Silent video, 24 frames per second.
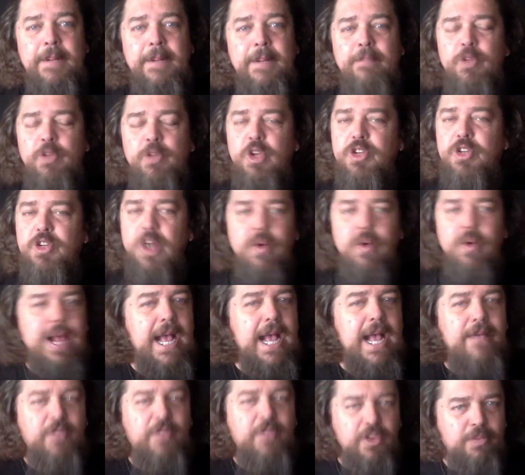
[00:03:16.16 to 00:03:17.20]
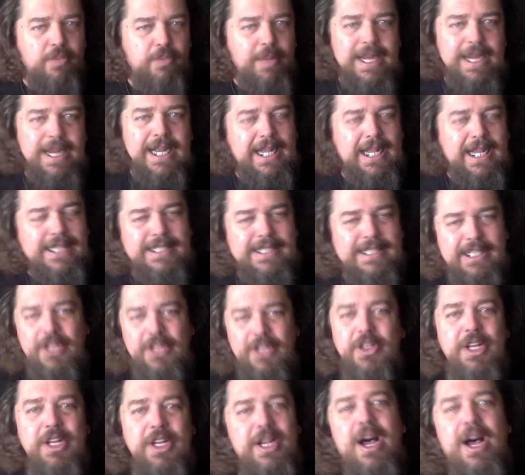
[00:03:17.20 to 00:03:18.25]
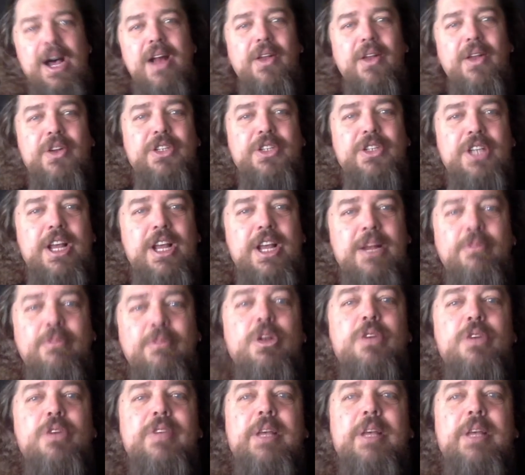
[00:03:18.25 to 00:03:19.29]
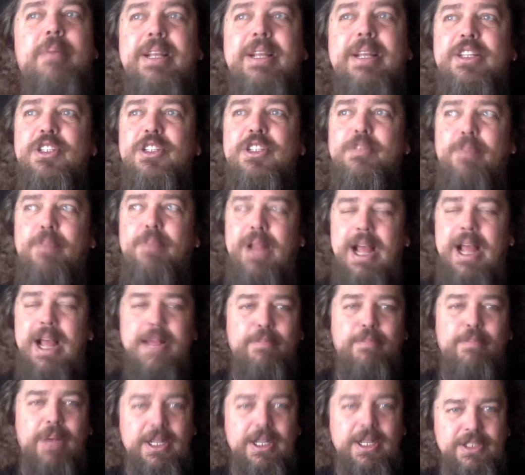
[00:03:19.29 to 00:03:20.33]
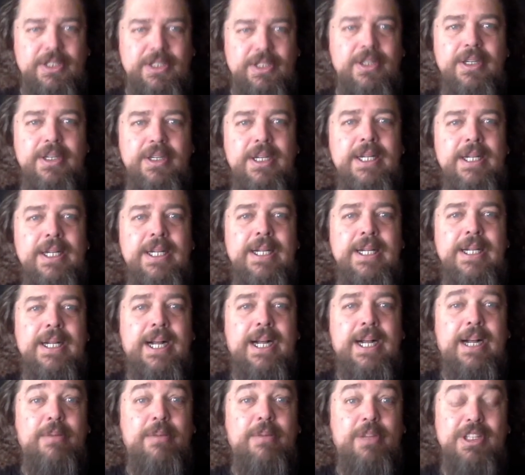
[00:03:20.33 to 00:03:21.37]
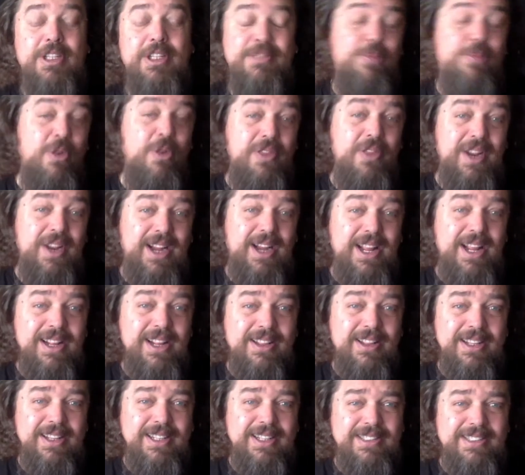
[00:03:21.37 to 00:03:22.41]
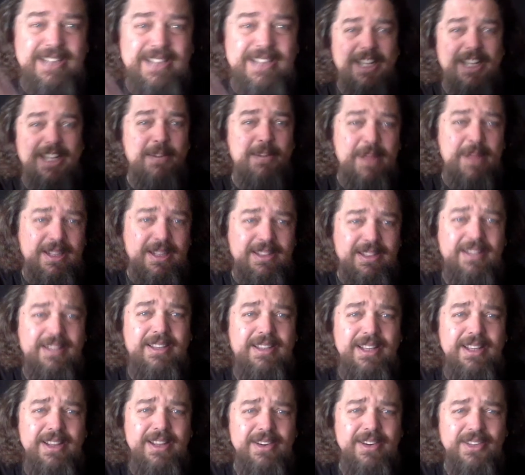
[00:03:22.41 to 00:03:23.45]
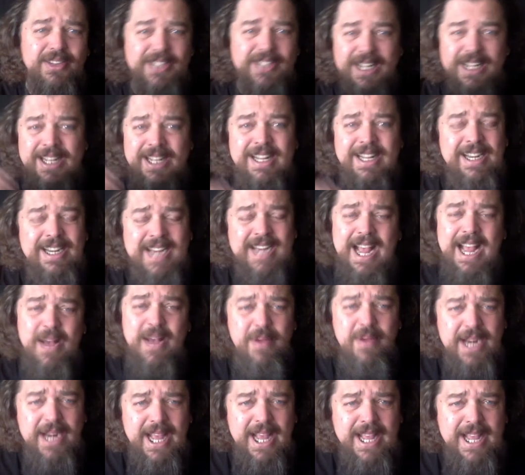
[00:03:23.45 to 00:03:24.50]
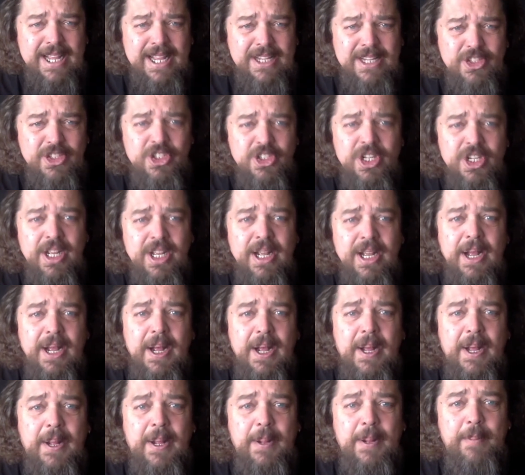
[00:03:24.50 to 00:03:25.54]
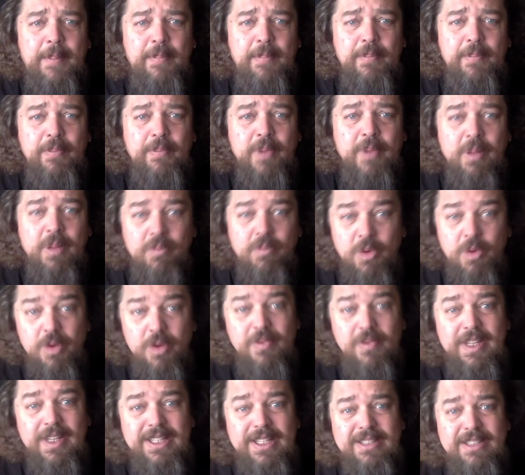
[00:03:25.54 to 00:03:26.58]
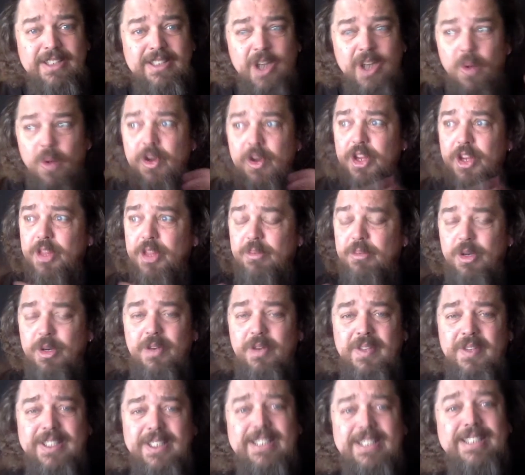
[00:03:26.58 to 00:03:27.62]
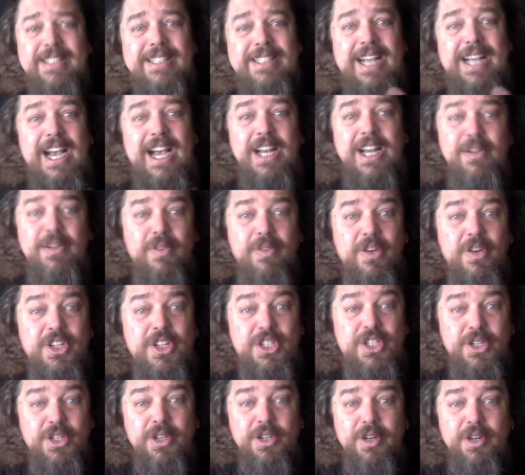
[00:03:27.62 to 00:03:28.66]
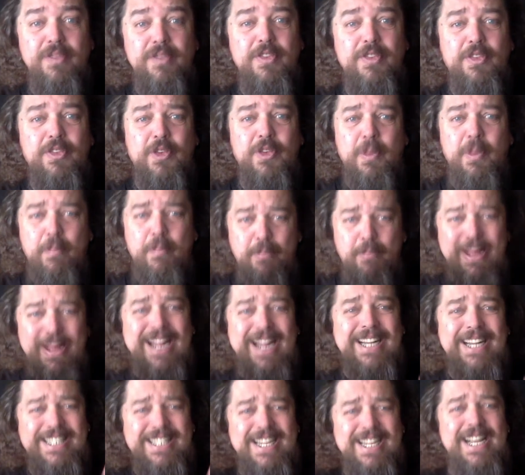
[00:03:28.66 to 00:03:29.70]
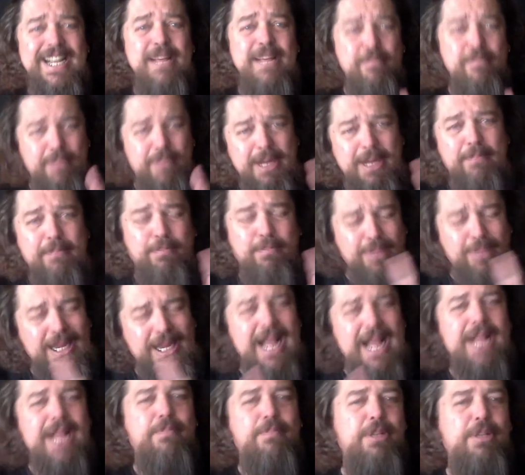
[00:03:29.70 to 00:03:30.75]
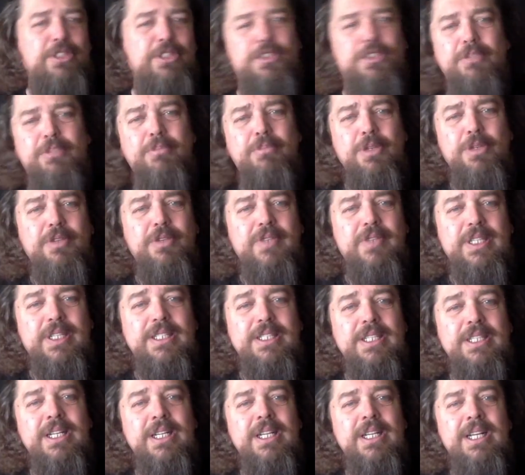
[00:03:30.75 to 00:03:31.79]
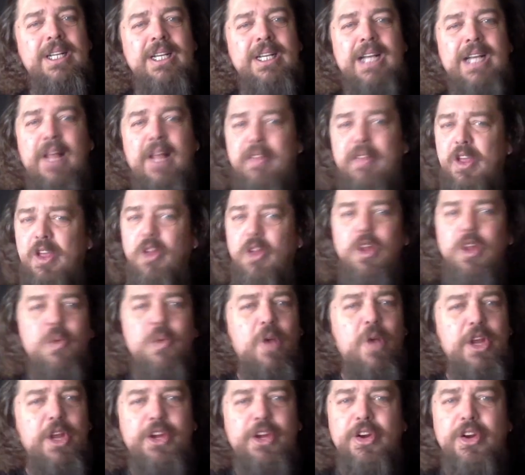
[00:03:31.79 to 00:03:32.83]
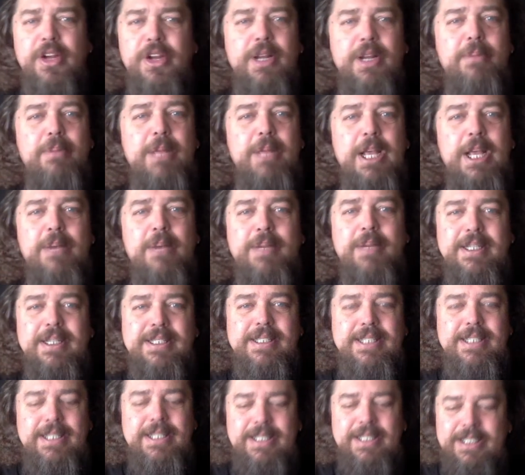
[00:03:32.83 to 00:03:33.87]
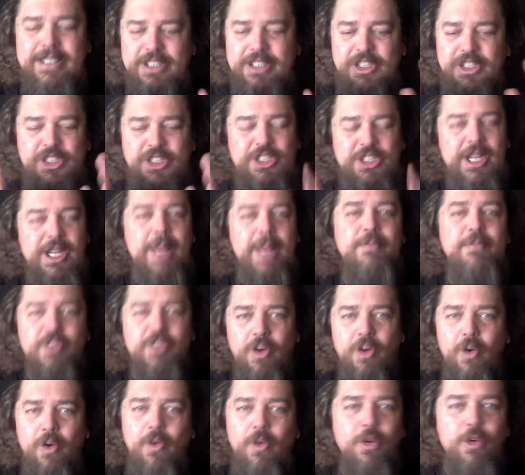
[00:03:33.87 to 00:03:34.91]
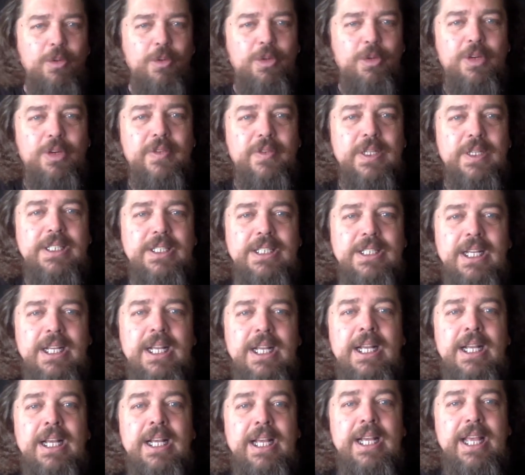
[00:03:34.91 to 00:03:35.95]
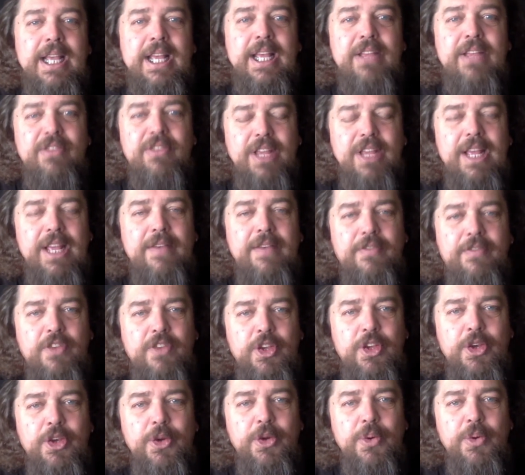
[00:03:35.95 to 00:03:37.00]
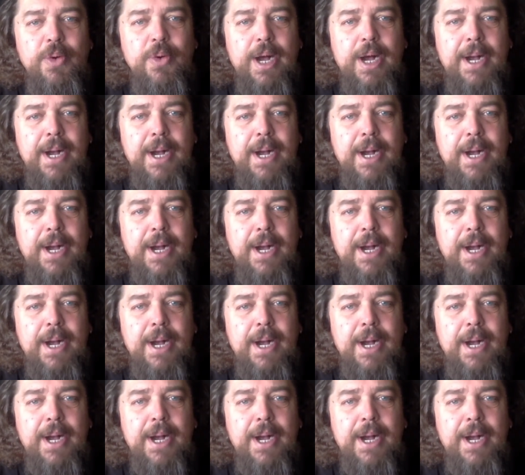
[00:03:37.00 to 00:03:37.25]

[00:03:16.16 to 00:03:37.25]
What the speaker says: You don't have to spend a gazillion dollars on a movie and make this blockbuster, because more than likely it's to make the theaters. Nowadays, going to the movies is kind of reserved for big blockbuster movies. And the only way you're going to be able to see these gems of horror movies is if you